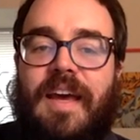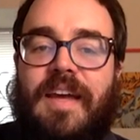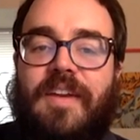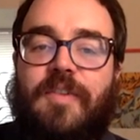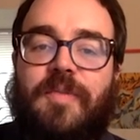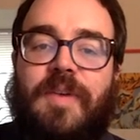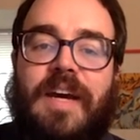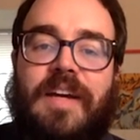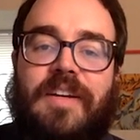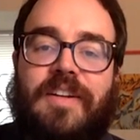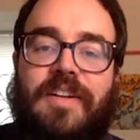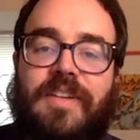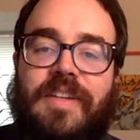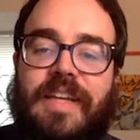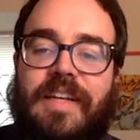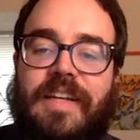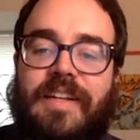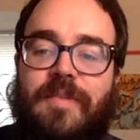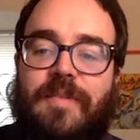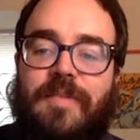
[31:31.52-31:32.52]
And in fact, it
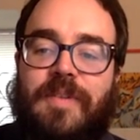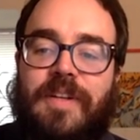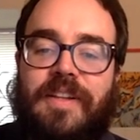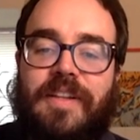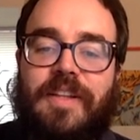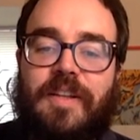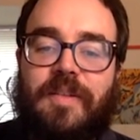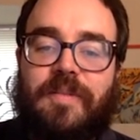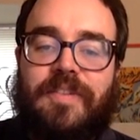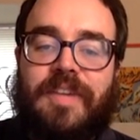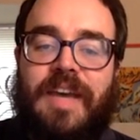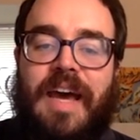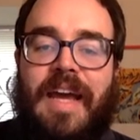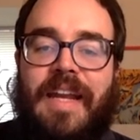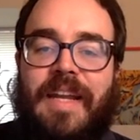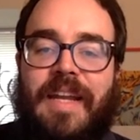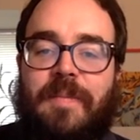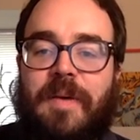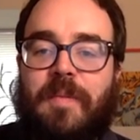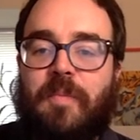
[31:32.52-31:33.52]
deleted even a little
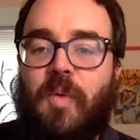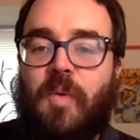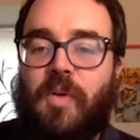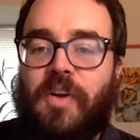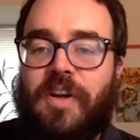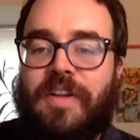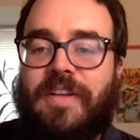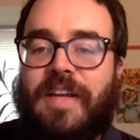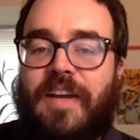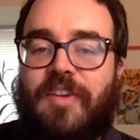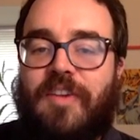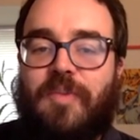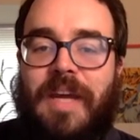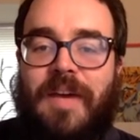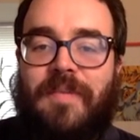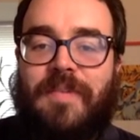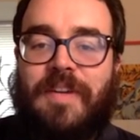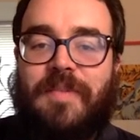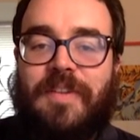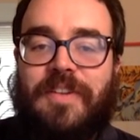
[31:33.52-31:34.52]
tiny bit more in text we
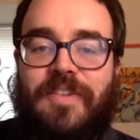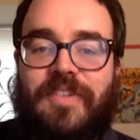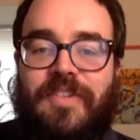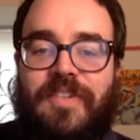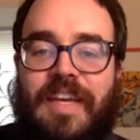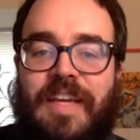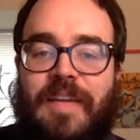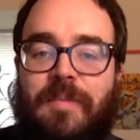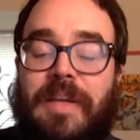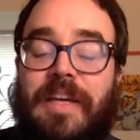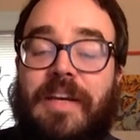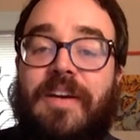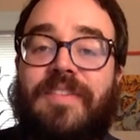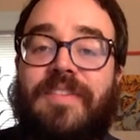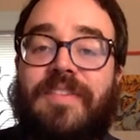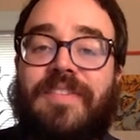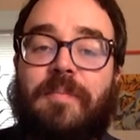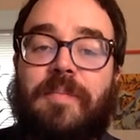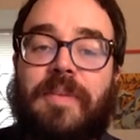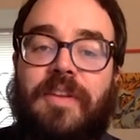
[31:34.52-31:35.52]
haven't even seen
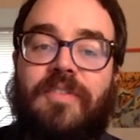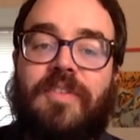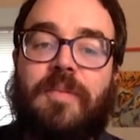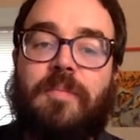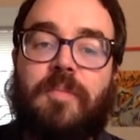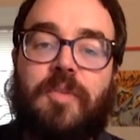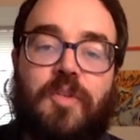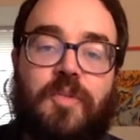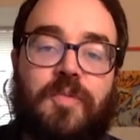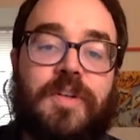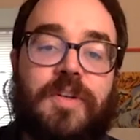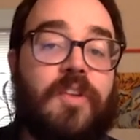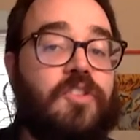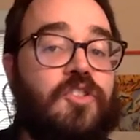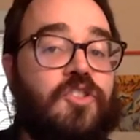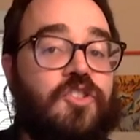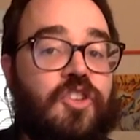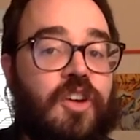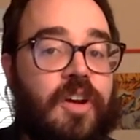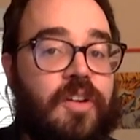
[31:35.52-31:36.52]
because implicit move
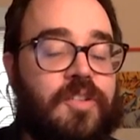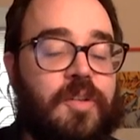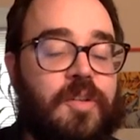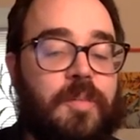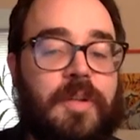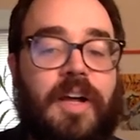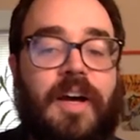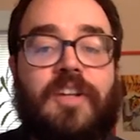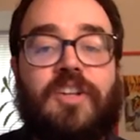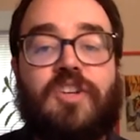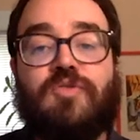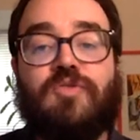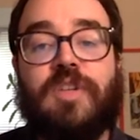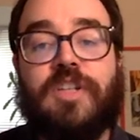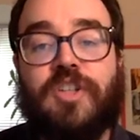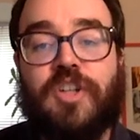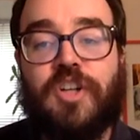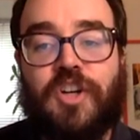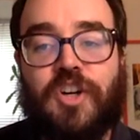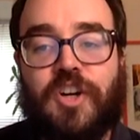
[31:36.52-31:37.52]
doesn't just apply to
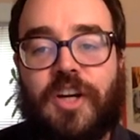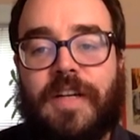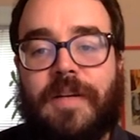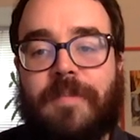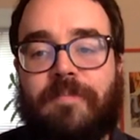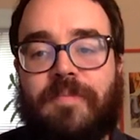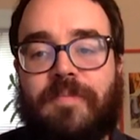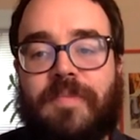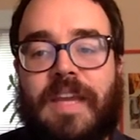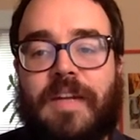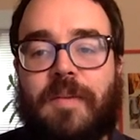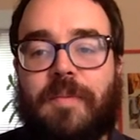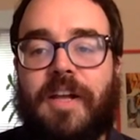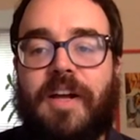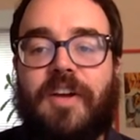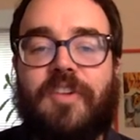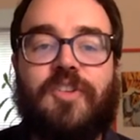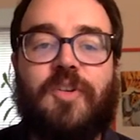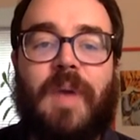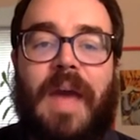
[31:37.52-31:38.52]
return. It
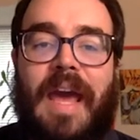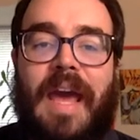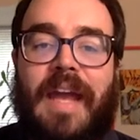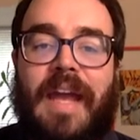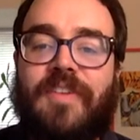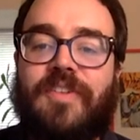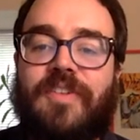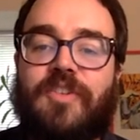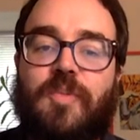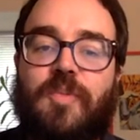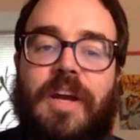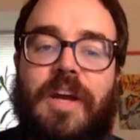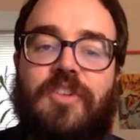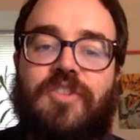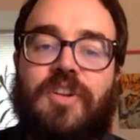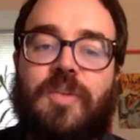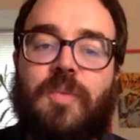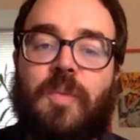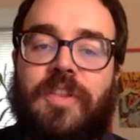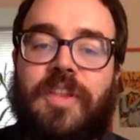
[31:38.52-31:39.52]
applies to any
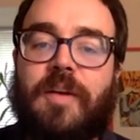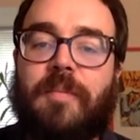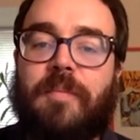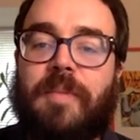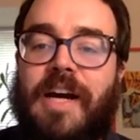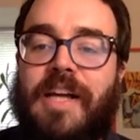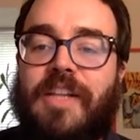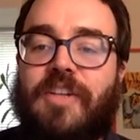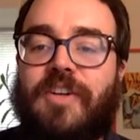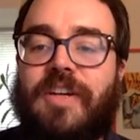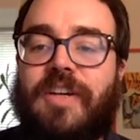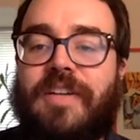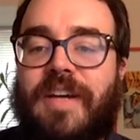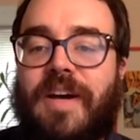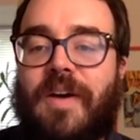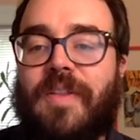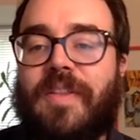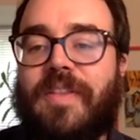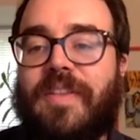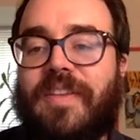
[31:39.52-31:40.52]
situation where the compiler can
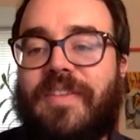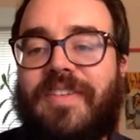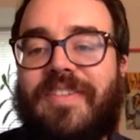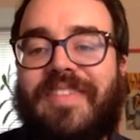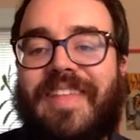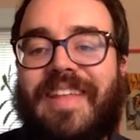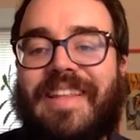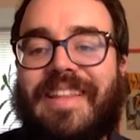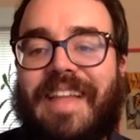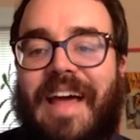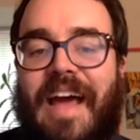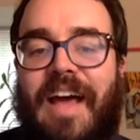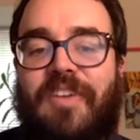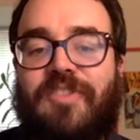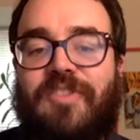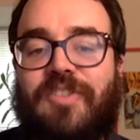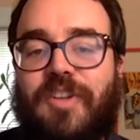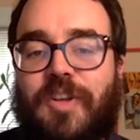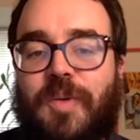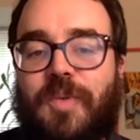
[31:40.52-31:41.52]
tell that this is the
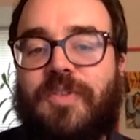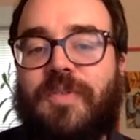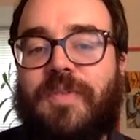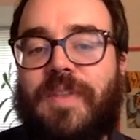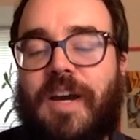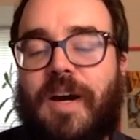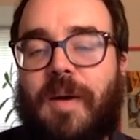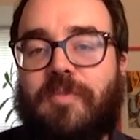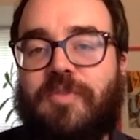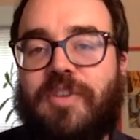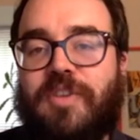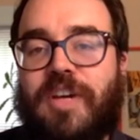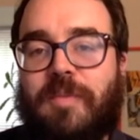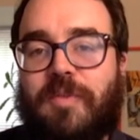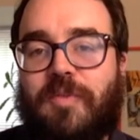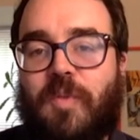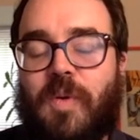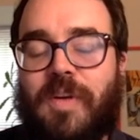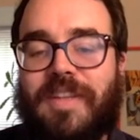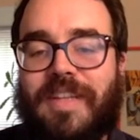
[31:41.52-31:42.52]
last use of the object
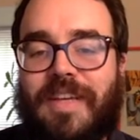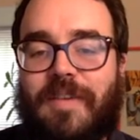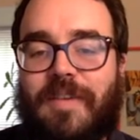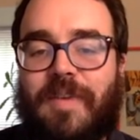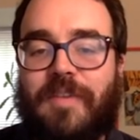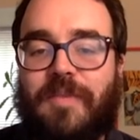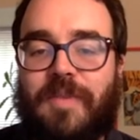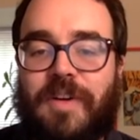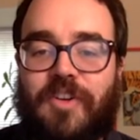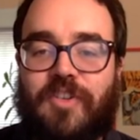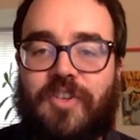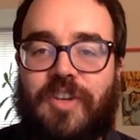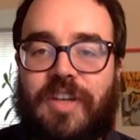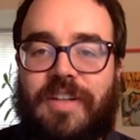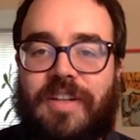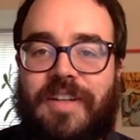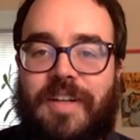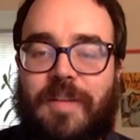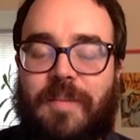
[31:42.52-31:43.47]
before leaving the function.